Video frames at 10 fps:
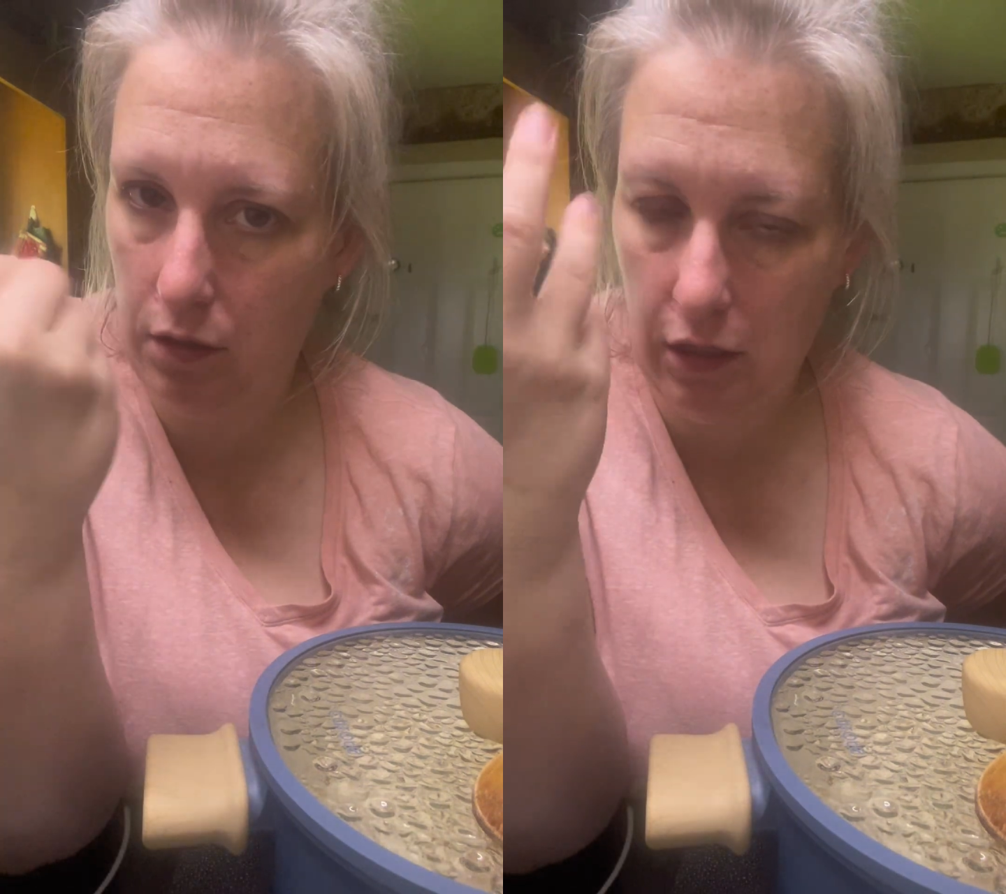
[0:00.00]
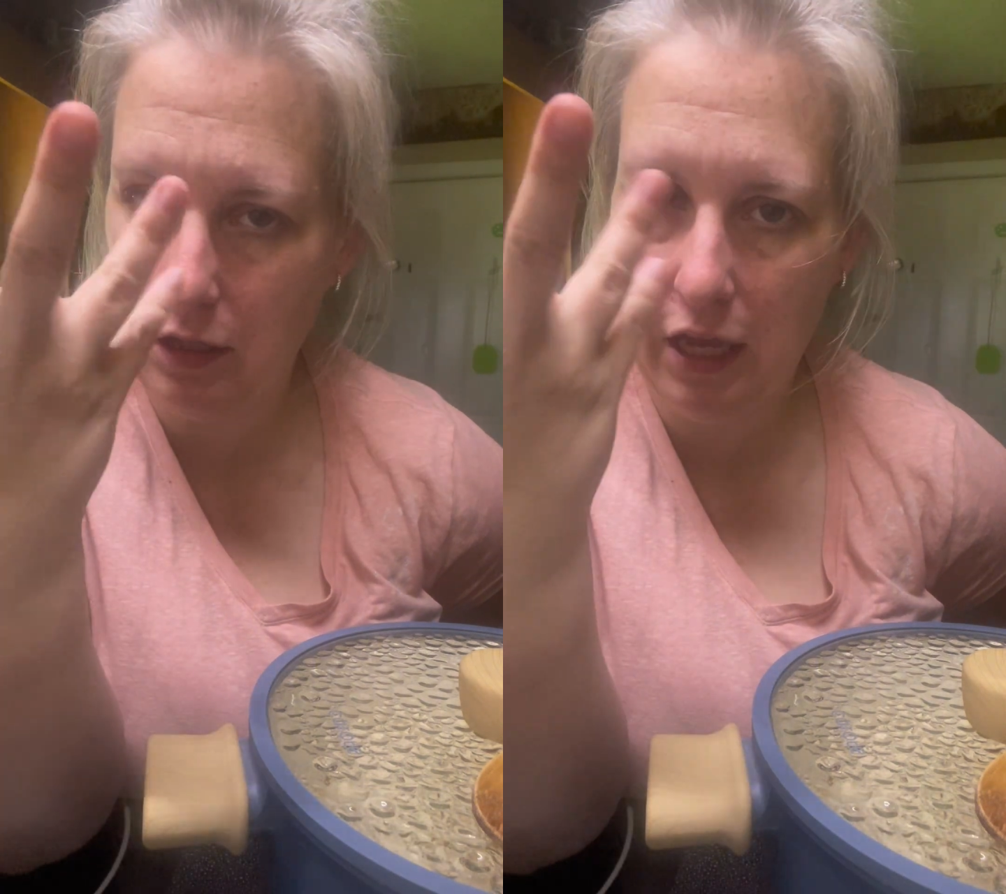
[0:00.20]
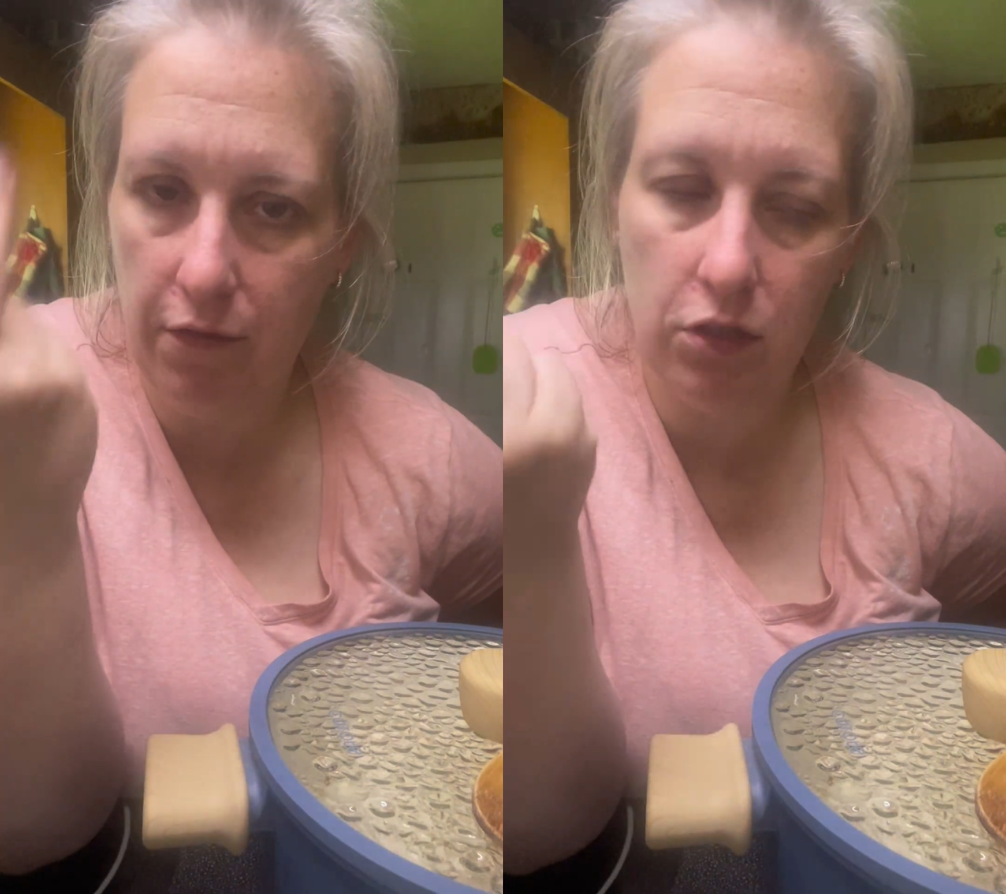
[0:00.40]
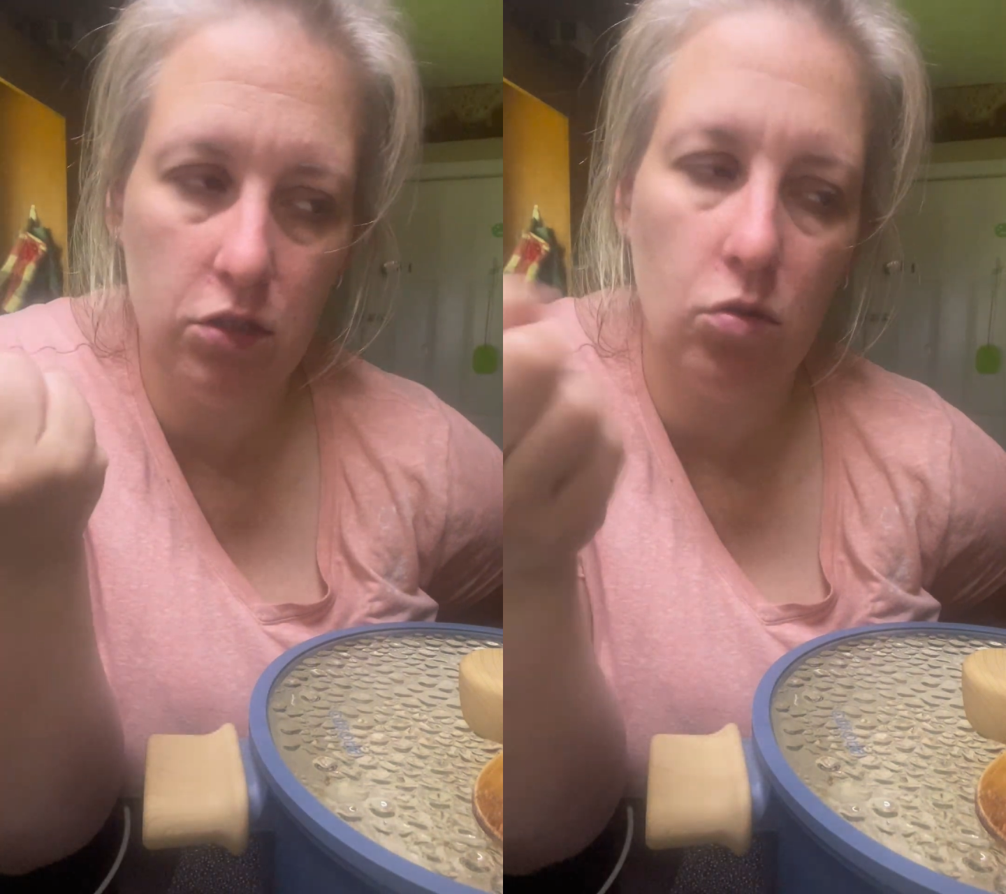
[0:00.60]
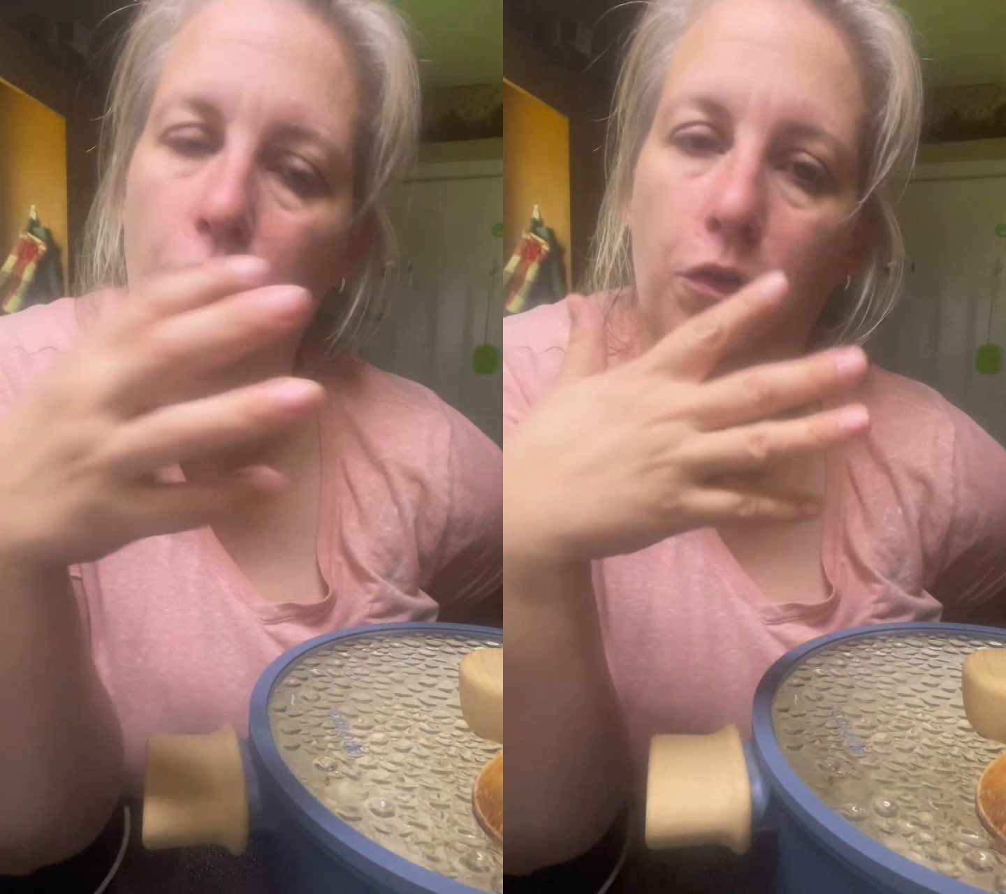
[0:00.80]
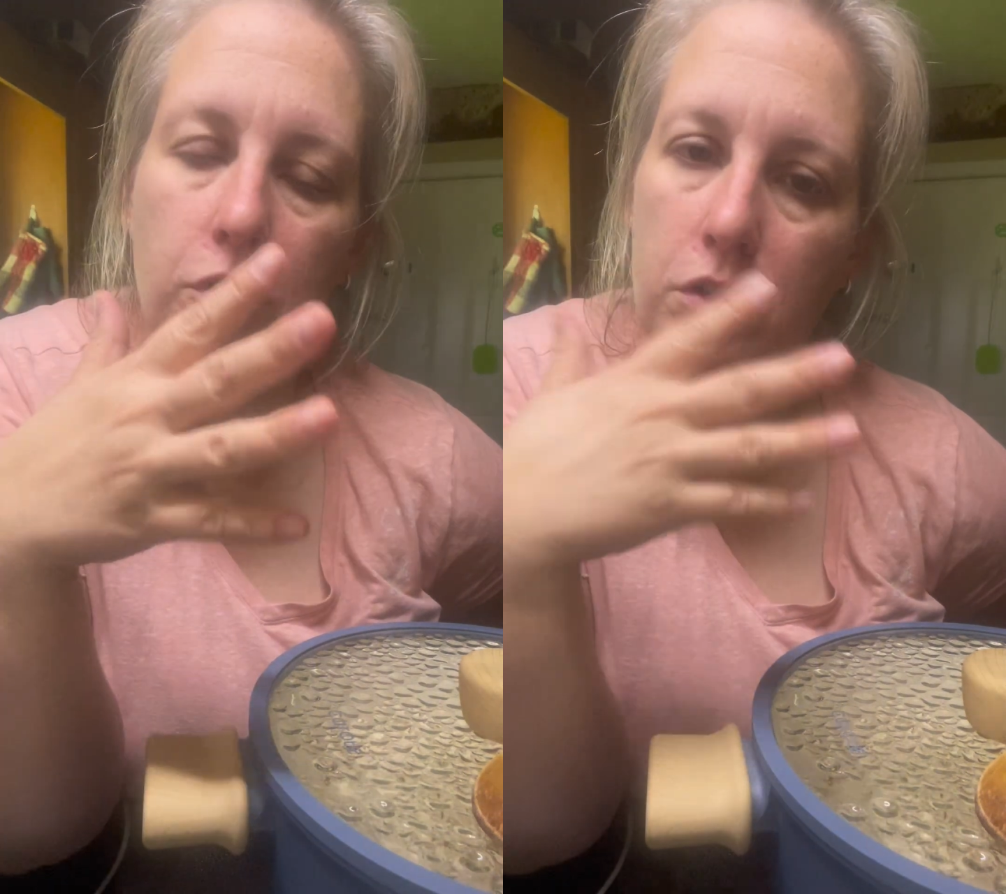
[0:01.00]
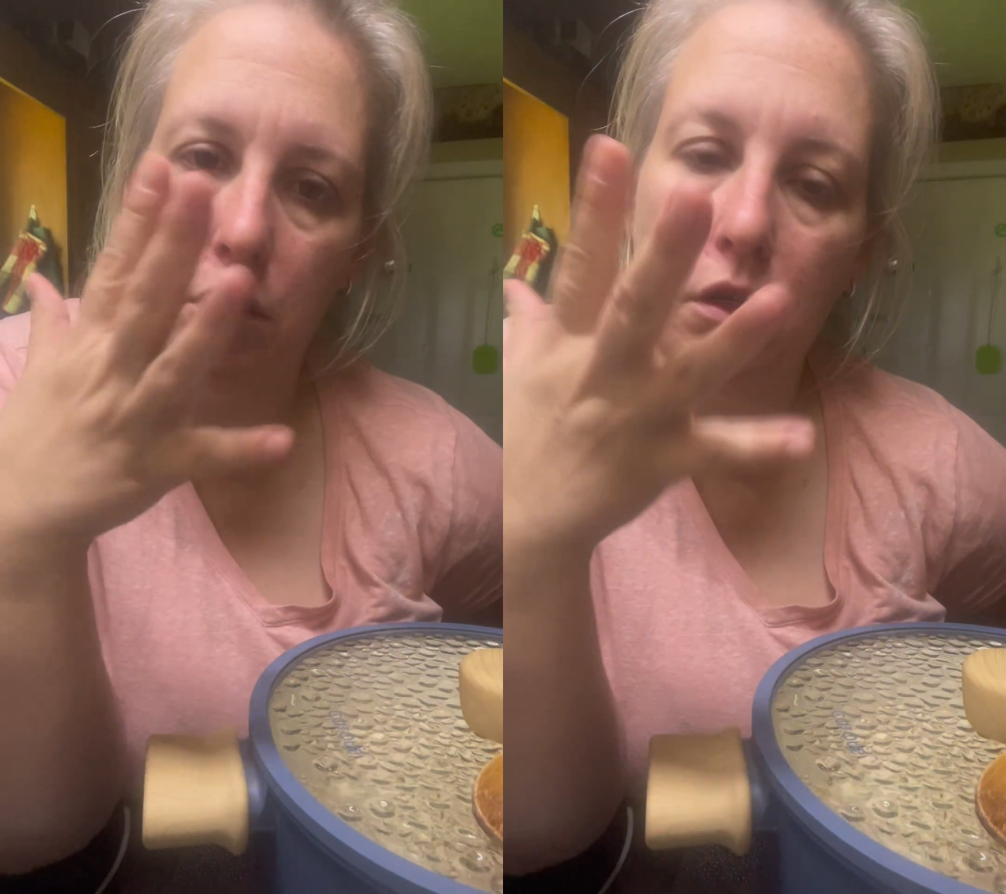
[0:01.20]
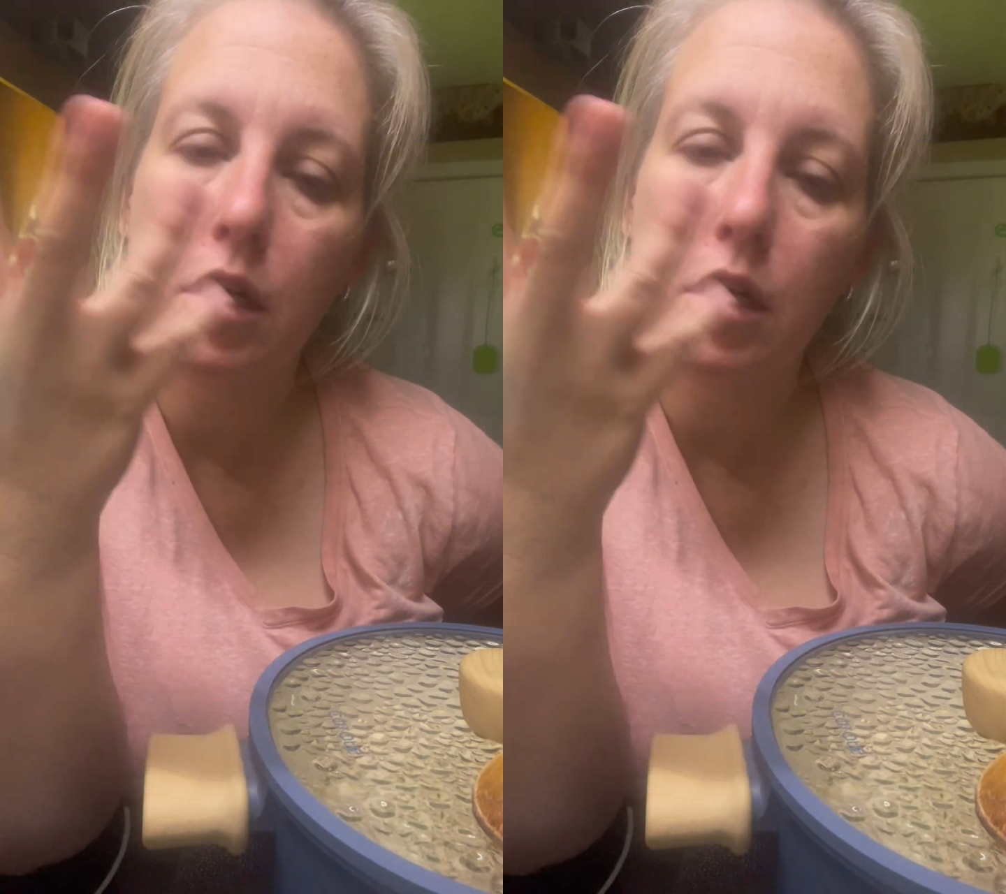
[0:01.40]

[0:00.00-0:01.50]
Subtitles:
that they have at the store, frozen